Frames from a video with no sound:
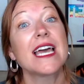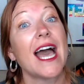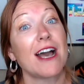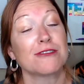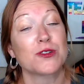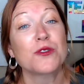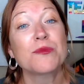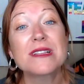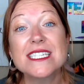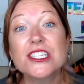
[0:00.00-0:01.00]
Outschool,
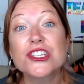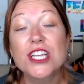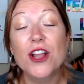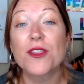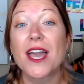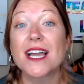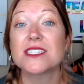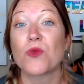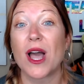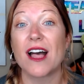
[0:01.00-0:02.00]
please share that
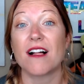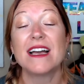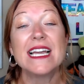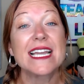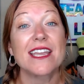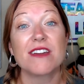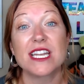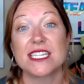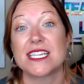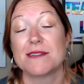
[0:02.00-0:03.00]
as well. Give
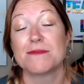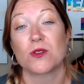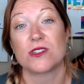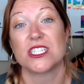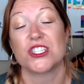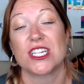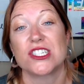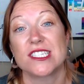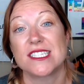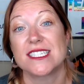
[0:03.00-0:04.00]
any tips or
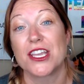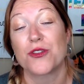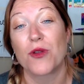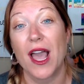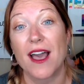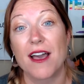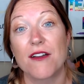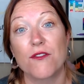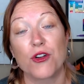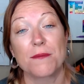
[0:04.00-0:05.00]
suggestions that you have,
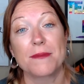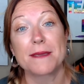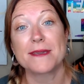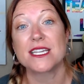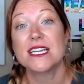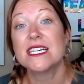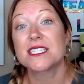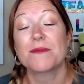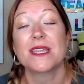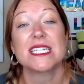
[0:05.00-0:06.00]
or maybe
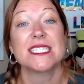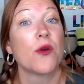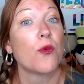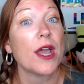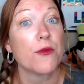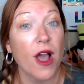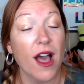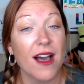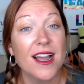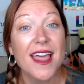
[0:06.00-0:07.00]
some things that went
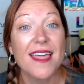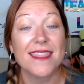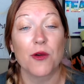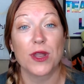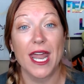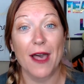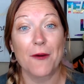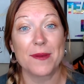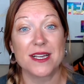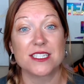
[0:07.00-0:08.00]
wrong that would help
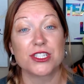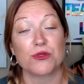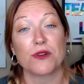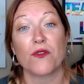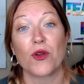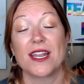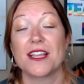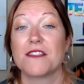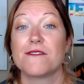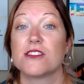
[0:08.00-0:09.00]
us to avoid in
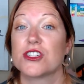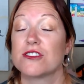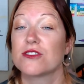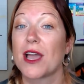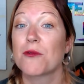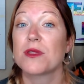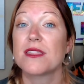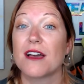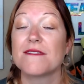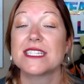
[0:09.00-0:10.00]
the future. So I would
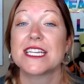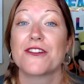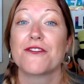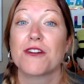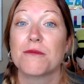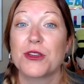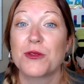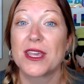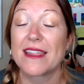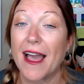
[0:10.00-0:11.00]
love to hear from you
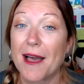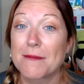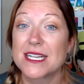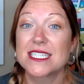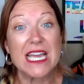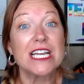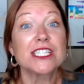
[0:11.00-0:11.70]
in the comments.